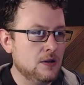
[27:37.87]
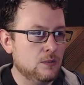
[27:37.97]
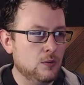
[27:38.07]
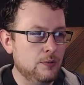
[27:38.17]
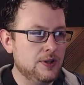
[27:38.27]

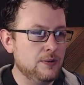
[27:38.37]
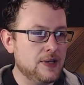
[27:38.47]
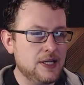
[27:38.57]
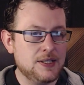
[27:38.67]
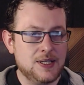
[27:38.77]
What we do with
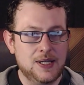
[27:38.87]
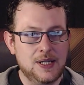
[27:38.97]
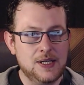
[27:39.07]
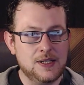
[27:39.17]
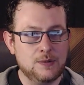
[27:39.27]
this
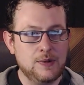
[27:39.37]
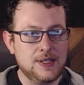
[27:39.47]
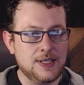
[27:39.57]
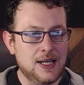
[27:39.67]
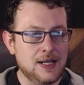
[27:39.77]
is we
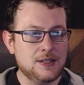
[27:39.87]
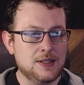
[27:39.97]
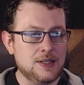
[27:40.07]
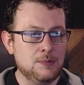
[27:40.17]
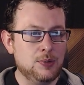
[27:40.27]
select
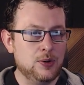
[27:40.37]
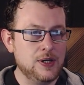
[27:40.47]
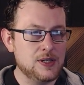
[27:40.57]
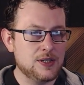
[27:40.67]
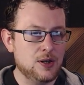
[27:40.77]
some points